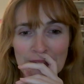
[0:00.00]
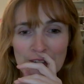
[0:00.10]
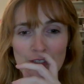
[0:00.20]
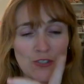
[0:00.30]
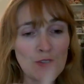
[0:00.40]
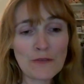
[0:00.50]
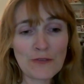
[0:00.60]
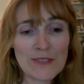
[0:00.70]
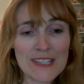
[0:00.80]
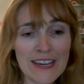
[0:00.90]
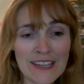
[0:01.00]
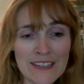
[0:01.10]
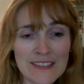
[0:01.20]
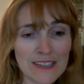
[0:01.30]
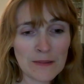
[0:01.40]
Just a few
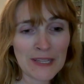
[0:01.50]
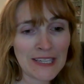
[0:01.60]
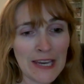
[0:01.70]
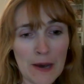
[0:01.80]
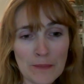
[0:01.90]
seconds and I'm like, yeah.